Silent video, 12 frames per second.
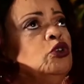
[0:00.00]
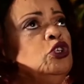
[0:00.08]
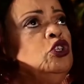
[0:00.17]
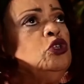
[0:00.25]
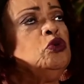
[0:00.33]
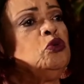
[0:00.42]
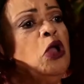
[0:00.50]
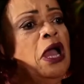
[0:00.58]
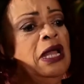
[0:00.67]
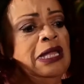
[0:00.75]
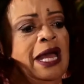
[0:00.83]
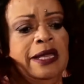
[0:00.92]
do you
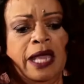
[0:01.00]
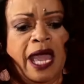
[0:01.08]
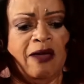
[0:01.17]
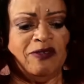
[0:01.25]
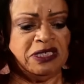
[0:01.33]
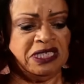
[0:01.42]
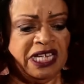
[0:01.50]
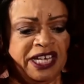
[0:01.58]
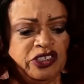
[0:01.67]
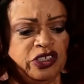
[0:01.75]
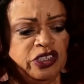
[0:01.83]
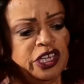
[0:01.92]
like have a
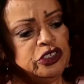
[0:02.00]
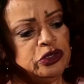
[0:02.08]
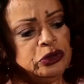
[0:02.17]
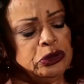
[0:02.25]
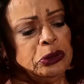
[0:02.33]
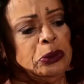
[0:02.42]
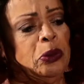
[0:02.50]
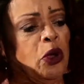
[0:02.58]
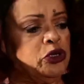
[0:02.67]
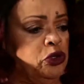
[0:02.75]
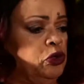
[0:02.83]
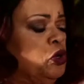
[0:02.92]
station that you do, or
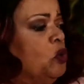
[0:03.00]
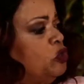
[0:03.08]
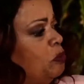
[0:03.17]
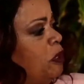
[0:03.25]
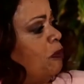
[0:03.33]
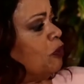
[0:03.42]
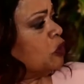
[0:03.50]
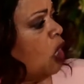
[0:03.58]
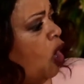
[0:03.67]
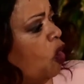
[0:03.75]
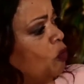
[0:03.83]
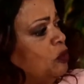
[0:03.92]
do you go to people's
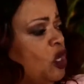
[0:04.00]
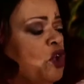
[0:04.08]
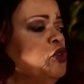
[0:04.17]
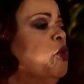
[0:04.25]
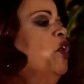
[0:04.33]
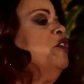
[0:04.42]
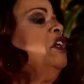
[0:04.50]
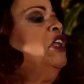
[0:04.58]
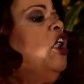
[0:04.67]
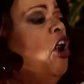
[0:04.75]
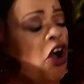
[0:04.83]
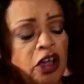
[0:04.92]
homes? Are um, you on the,
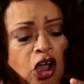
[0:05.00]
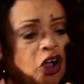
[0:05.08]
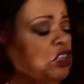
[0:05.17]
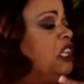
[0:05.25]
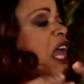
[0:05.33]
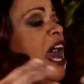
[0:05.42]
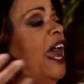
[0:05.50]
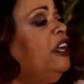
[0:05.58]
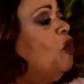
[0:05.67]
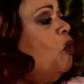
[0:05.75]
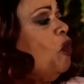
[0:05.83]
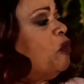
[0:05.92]
um, on, online
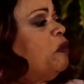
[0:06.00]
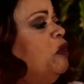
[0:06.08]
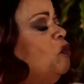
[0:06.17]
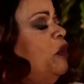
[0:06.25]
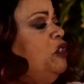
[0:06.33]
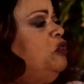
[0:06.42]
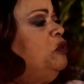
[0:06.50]
ordering? What do you